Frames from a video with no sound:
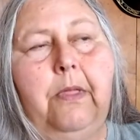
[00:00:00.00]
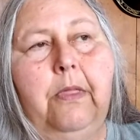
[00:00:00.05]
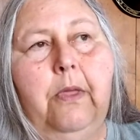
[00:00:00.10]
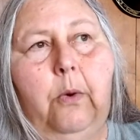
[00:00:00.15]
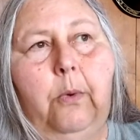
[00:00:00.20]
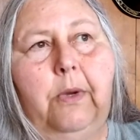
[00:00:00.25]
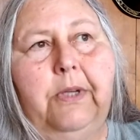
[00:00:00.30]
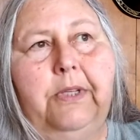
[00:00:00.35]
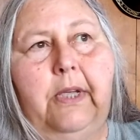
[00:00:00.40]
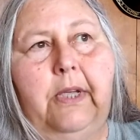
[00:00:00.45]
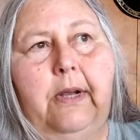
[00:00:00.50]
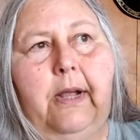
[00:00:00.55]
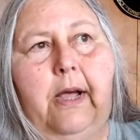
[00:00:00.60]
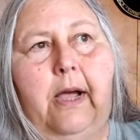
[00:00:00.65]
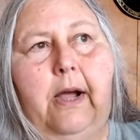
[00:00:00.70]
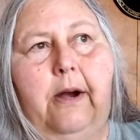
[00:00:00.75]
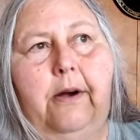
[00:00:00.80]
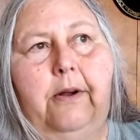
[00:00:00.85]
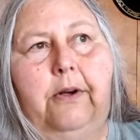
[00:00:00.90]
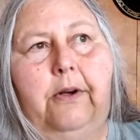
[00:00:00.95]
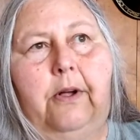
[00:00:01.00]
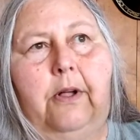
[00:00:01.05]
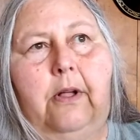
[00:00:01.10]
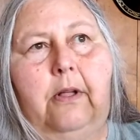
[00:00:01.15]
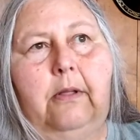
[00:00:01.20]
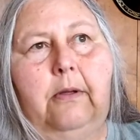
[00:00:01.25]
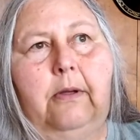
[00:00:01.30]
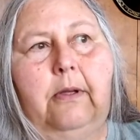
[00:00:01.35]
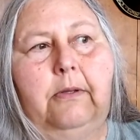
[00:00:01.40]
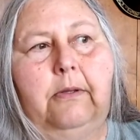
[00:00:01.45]
there was an
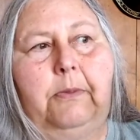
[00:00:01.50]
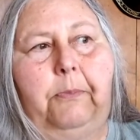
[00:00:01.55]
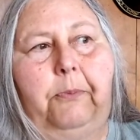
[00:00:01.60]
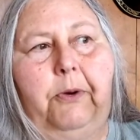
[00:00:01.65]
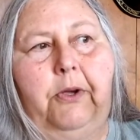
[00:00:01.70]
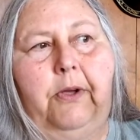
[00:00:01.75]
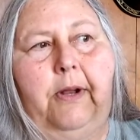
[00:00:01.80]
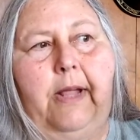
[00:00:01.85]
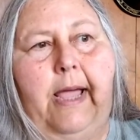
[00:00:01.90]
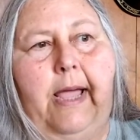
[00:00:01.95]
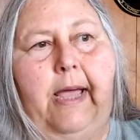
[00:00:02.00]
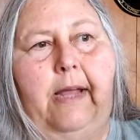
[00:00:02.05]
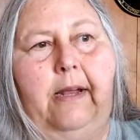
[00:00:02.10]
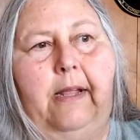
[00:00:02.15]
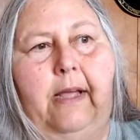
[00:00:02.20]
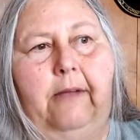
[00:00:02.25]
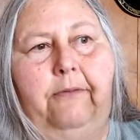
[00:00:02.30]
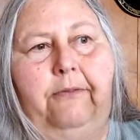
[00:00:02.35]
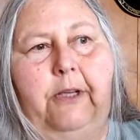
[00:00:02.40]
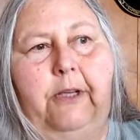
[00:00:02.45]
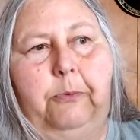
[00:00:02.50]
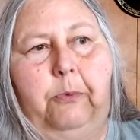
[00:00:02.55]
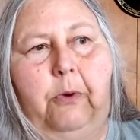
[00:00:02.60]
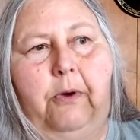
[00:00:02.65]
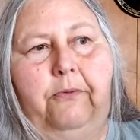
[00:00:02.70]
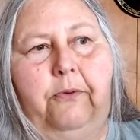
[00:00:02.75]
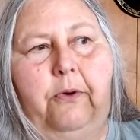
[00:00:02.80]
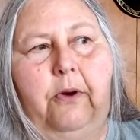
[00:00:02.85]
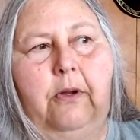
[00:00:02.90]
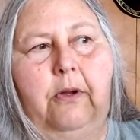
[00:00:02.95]
article, it's a pretty good ad on
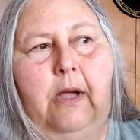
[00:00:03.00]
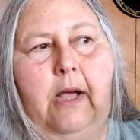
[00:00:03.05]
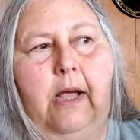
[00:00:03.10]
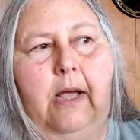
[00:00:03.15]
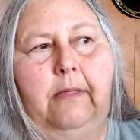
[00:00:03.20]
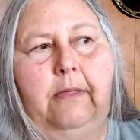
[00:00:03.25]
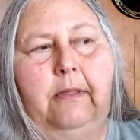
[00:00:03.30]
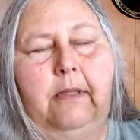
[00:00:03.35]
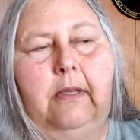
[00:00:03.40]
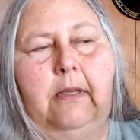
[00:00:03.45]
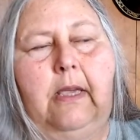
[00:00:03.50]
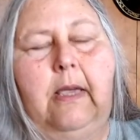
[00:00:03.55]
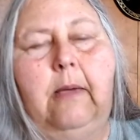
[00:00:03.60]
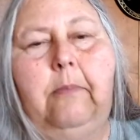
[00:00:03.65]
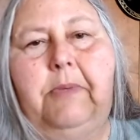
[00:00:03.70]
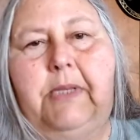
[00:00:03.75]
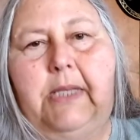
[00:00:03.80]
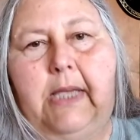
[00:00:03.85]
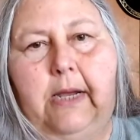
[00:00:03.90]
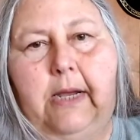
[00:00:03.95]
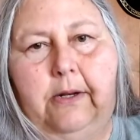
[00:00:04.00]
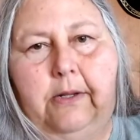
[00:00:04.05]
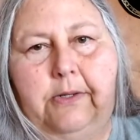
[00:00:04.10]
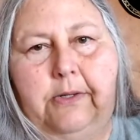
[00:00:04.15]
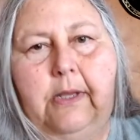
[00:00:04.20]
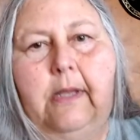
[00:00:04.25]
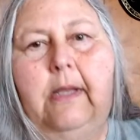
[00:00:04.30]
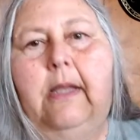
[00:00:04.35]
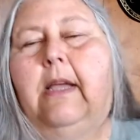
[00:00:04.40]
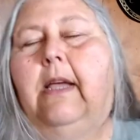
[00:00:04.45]
Facebook for uh, team
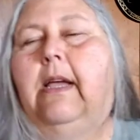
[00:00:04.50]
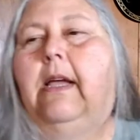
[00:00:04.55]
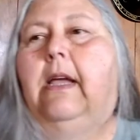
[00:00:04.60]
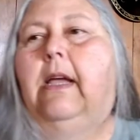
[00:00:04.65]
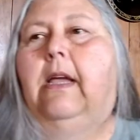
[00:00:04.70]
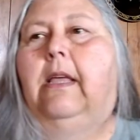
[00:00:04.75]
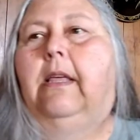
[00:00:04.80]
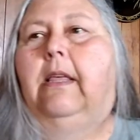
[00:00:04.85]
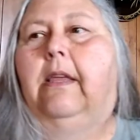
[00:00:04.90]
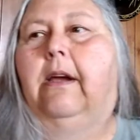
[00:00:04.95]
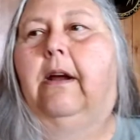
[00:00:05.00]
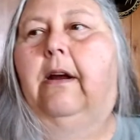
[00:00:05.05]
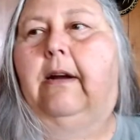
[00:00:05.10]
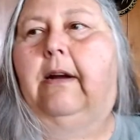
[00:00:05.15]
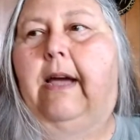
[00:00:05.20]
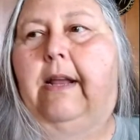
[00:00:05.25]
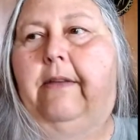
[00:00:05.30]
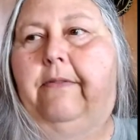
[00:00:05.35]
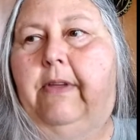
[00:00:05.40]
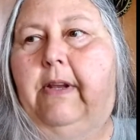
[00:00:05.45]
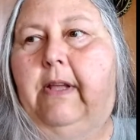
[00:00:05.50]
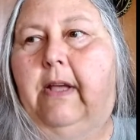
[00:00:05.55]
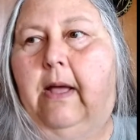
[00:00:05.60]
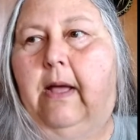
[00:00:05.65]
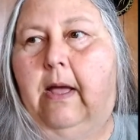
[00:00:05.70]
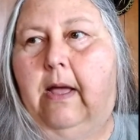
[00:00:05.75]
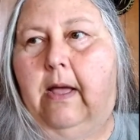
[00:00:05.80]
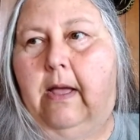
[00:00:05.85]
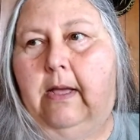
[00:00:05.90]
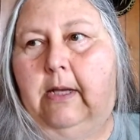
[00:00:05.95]
sandals. They're kind of an
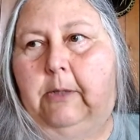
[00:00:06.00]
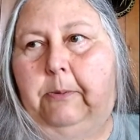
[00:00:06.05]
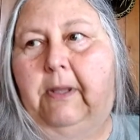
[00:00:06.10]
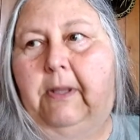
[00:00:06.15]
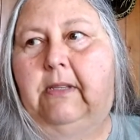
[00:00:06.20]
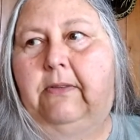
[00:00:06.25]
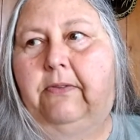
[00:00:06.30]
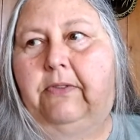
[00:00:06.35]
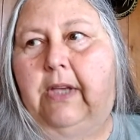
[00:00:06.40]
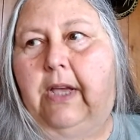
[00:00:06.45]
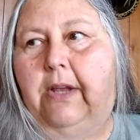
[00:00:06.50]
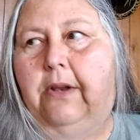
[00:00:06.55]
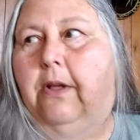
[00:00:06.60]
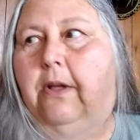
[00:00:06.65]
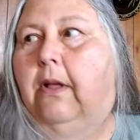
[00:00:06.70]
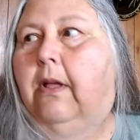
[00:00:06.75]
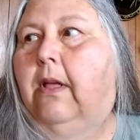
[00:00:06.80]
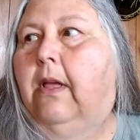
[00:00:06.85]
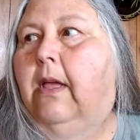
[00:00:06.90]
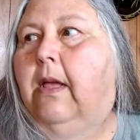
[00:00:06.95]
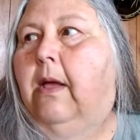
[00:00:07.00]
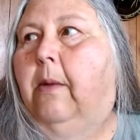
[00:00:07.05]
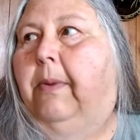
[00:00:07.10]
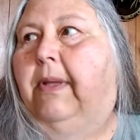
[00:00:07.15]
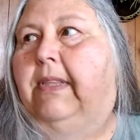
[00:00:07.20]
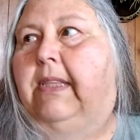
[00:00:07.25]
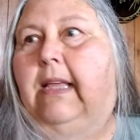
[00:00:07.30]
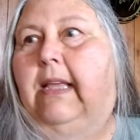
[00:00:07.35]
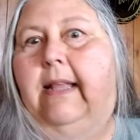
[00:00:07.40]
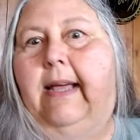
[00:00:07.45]
uh, expensive sandal,
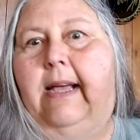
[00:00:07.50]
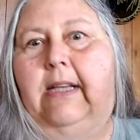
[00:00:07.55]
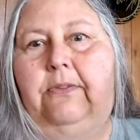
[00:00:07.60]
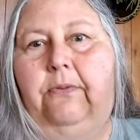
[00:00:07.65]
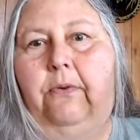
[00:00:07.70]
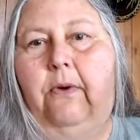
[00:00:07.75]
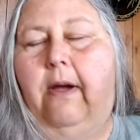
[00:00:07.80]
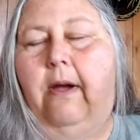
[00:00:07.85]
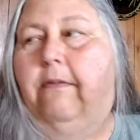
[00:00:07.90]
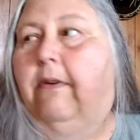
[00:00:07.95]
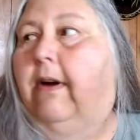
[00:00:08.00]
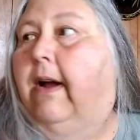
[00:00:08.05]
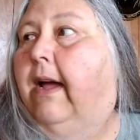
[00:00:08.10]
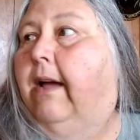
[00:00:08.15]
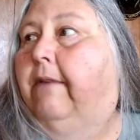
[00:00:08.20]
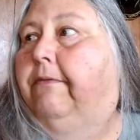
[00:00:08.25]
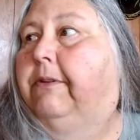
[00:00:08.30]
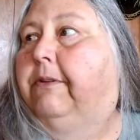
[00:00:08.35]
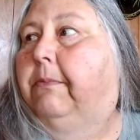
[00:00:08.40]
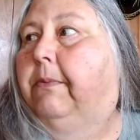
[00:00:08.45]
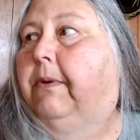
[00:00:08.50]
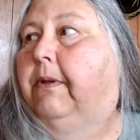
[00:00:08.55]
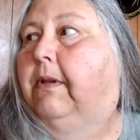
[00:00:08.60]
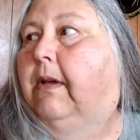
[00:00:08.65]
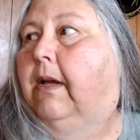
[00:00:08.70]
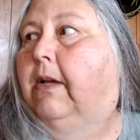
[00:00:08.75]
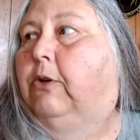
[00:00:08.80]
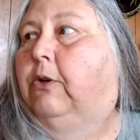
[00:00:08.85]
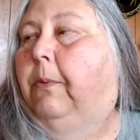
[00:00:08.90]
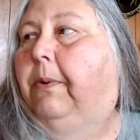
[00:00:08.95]
but they last forever. I have some
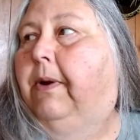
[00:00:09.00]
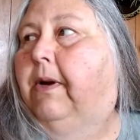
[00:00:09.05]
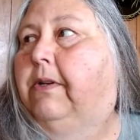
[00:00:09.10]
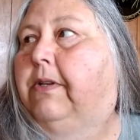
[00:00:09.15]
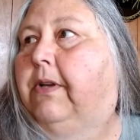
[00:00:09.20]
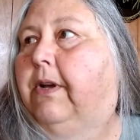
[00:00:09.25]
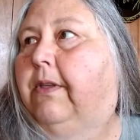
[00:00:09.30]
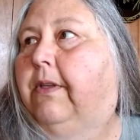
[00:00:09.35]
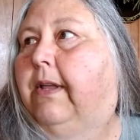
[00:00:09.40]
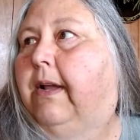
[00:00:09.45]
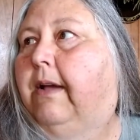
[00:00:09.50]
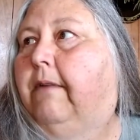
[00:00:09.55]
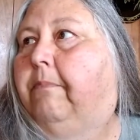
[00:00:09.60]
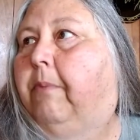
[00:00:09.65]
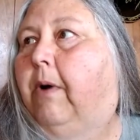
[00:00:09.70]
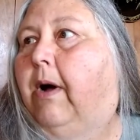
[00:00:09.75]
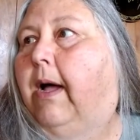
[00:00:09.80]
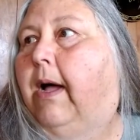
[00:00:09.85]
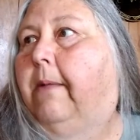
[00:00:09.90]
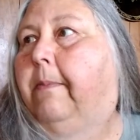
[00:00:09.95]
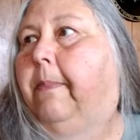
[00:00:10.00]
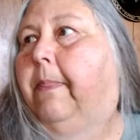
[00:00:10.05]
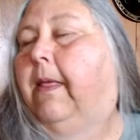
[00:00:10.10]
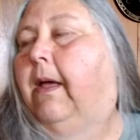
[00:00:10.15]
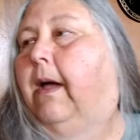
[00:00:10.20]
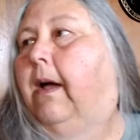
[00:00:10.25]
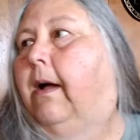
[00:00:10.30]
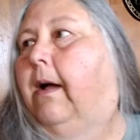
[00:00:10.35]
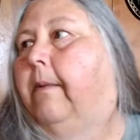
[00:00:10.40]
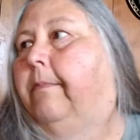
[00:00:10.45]
uh, two pairs here that I bought.
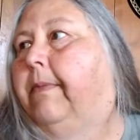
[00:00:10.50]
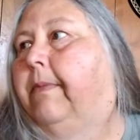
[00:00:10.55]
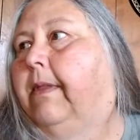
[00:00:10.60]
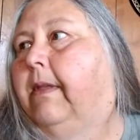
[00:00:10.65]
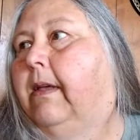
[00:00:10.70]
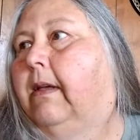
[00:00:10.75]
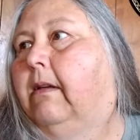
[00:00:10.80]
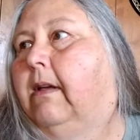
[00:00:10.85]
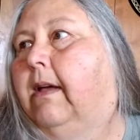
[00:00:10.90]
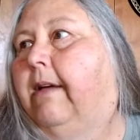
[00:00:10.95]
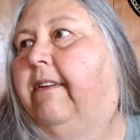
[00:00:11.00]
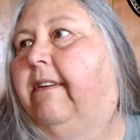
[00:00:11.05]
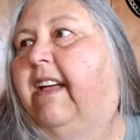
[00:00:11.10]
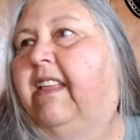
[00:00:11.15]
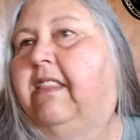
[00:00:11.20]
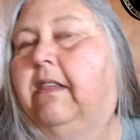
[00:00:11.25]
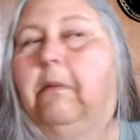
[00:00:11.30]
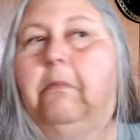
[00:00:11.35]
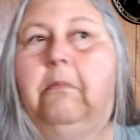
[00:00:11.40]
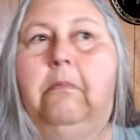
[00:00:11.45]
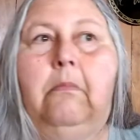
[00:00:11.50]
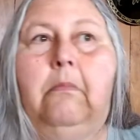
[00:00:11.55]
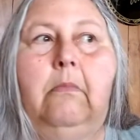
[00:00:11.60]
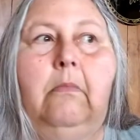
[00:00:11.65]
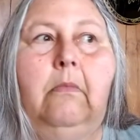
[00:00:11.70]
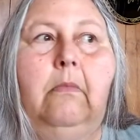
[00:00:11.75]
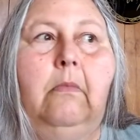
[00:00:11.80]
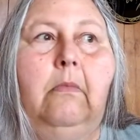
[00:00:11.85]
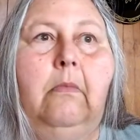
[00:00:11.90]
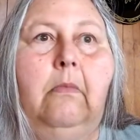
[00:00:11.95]
Um, I've had them
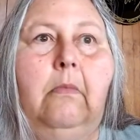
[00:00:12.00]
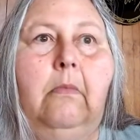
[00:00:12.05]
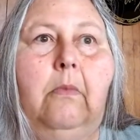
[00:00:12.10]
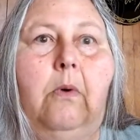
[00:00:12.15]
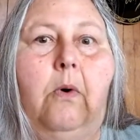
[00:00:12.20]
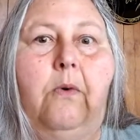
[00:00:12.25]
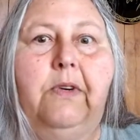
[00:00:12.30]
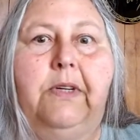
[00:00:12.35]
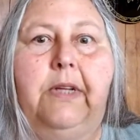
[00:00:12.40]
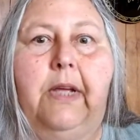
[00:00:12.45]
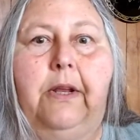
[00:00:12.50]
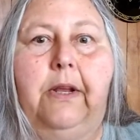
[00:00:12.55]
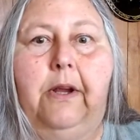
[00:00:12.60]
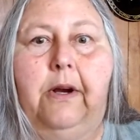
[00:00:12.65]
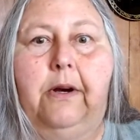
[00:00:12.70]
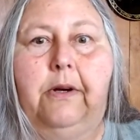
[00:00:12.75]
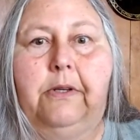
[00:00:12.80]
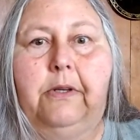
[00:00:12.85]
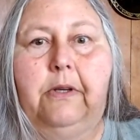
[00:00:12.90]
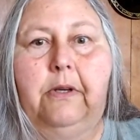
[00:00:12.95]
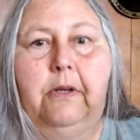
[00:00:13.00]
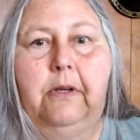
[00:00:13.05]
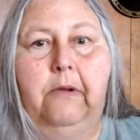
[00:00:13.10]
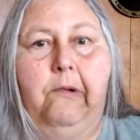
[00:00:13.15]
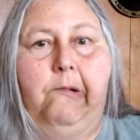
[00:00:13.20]
over 10 years.